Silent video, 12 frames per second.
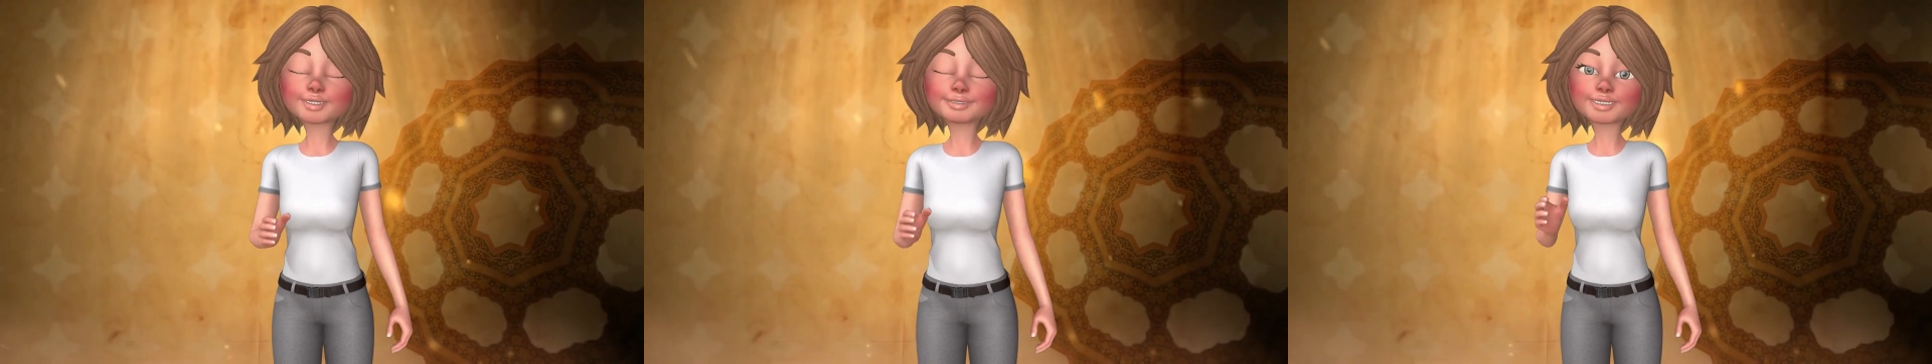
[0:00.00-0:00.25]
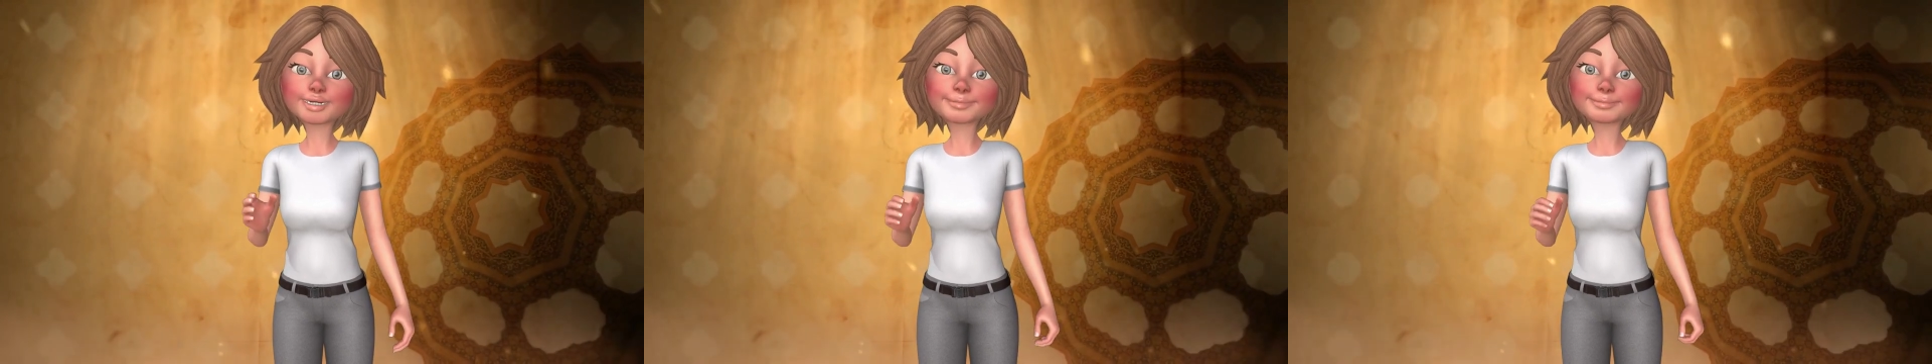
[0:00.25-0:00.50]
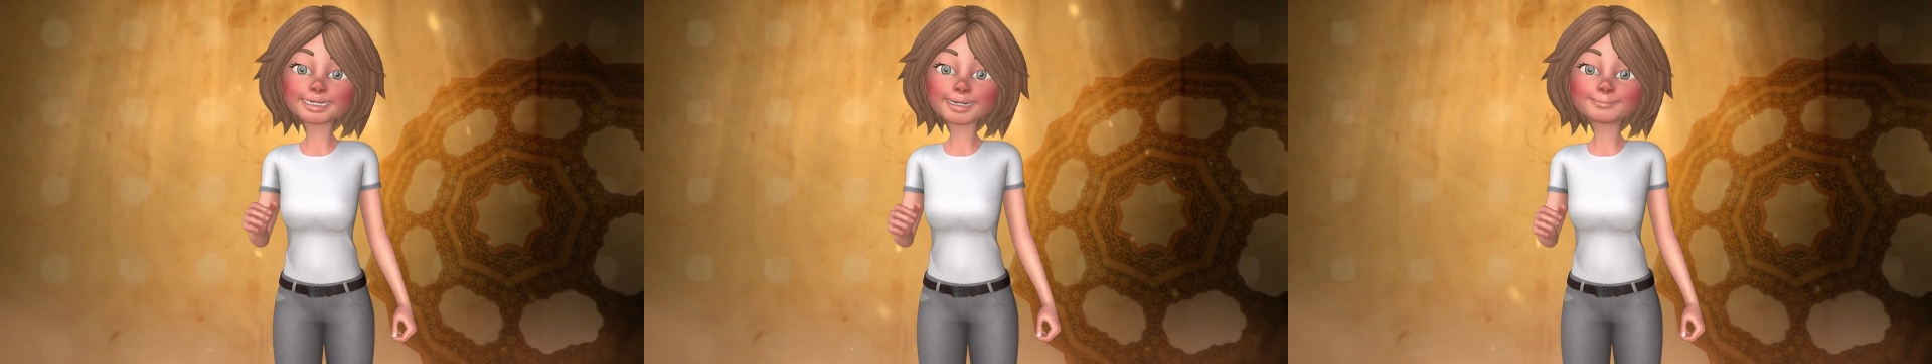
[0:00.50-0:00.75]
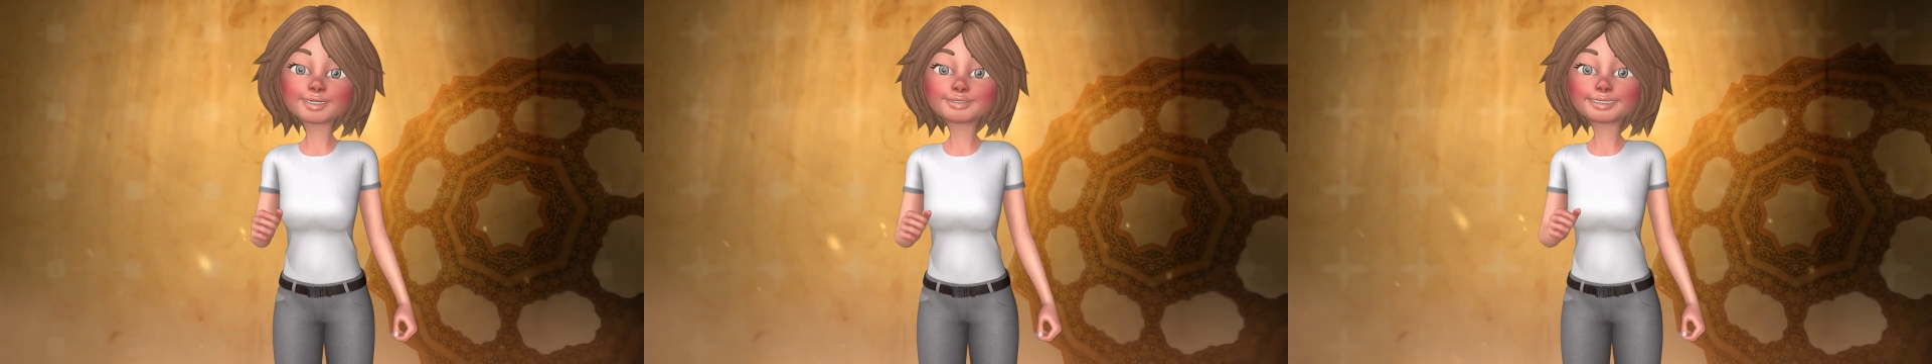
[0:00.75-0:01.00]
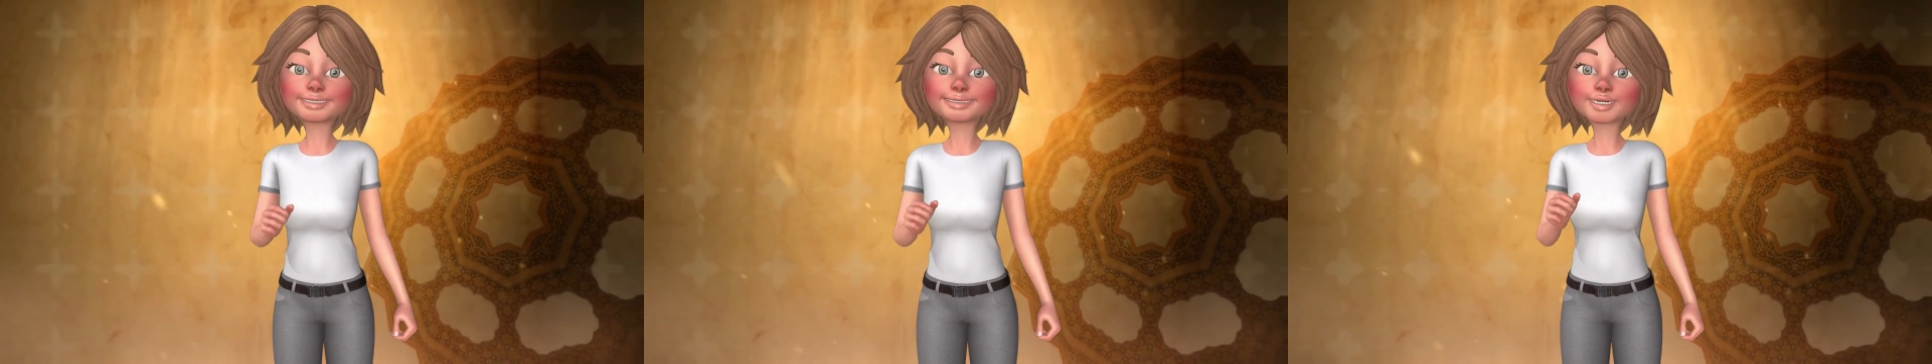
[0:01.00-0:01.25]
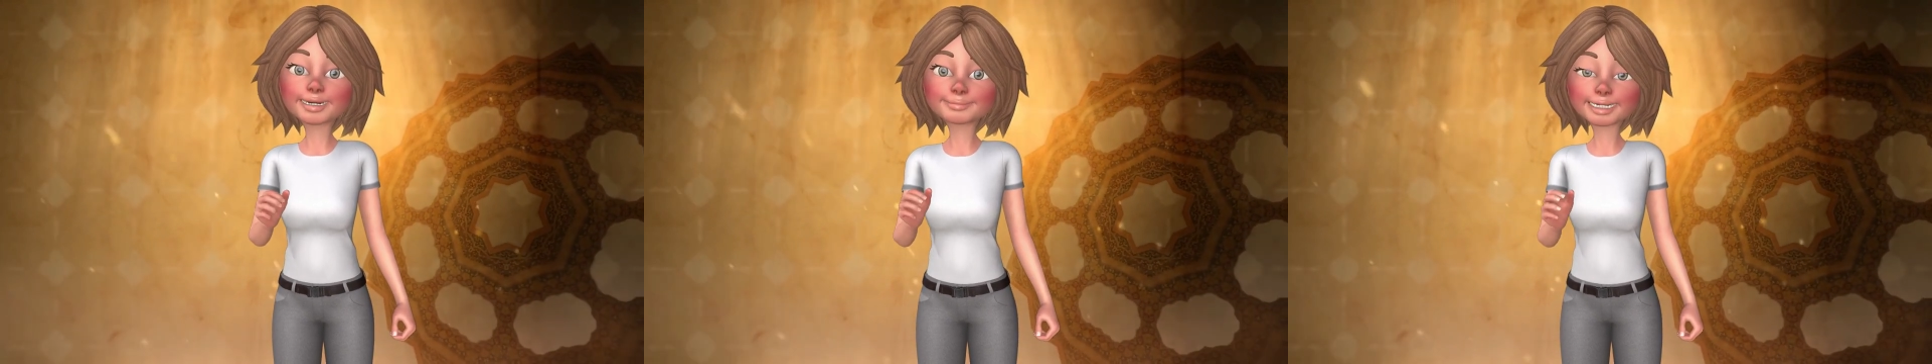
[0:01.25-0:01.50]
and dancing but just
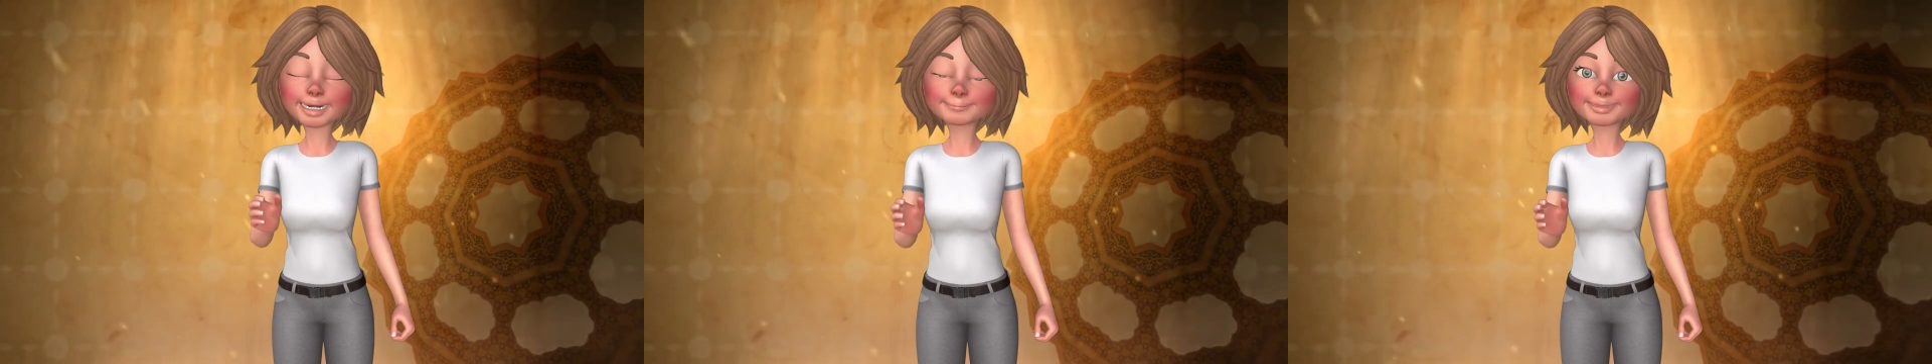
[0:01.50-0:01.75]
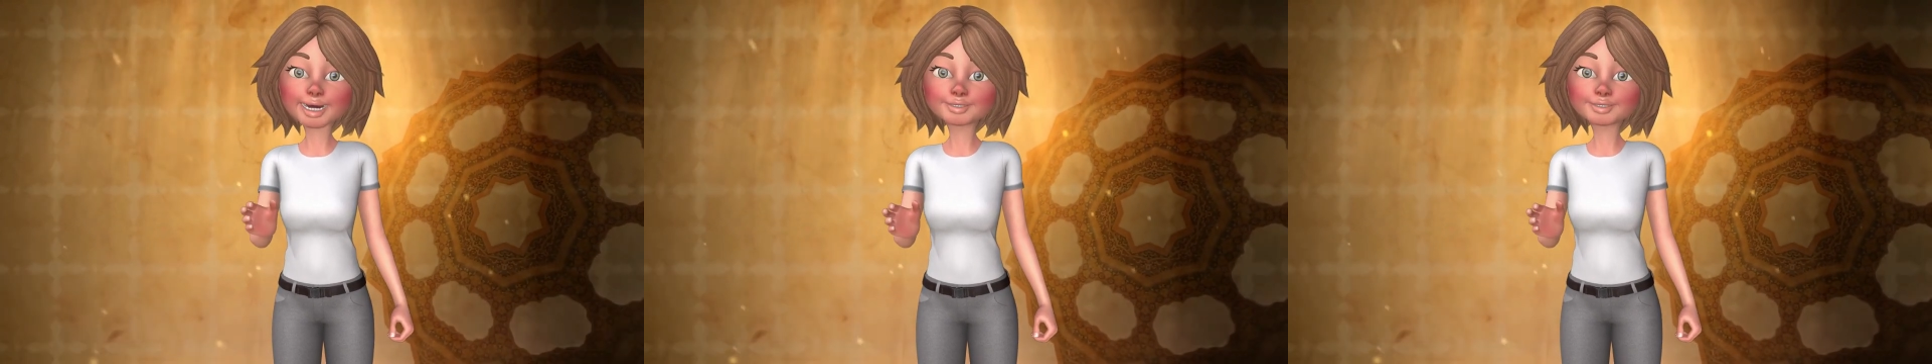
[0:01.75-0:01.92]
as he was about